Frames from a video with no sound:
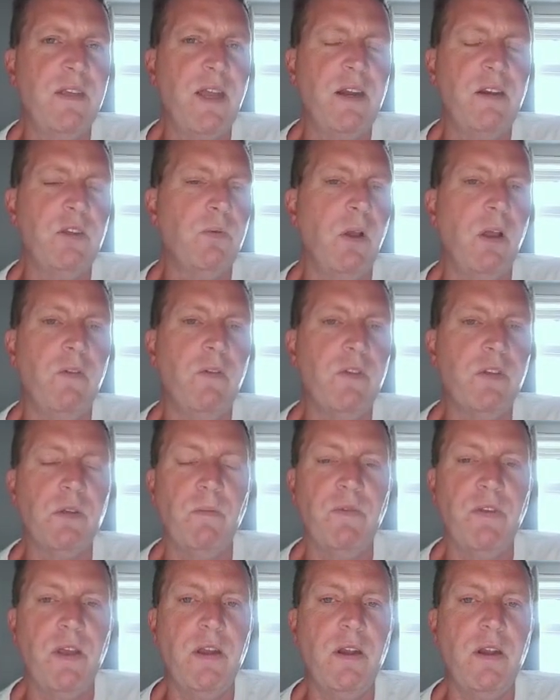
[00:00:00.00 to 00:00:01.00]
10, 12 or
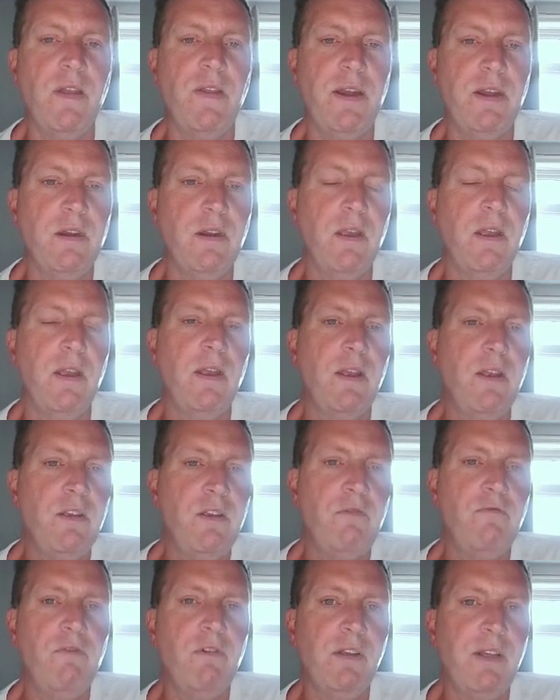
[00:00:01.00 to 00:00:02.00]
something, and then
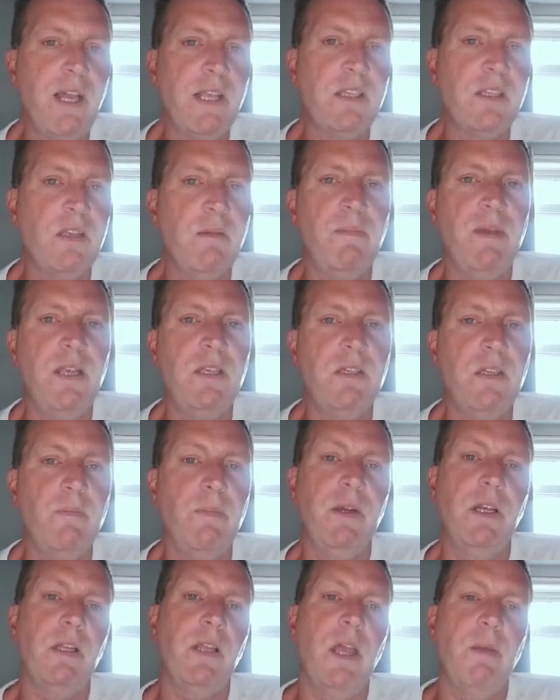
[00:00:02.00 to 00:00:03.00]
you will get to the meat of
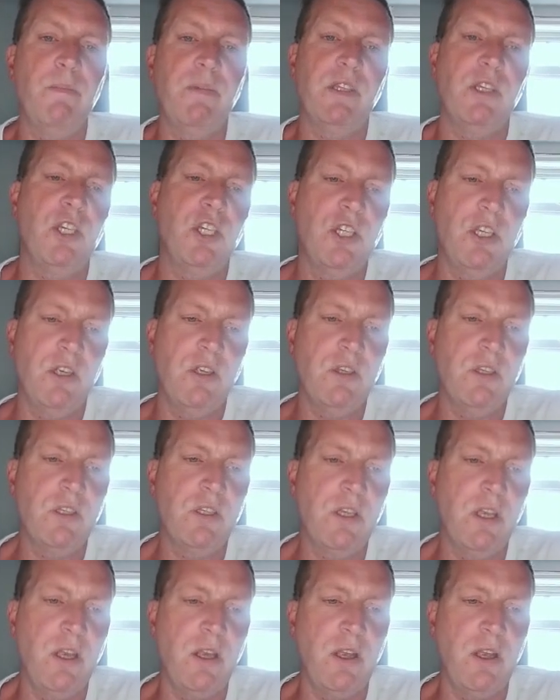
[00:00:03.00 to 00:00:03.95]
the middle game positions,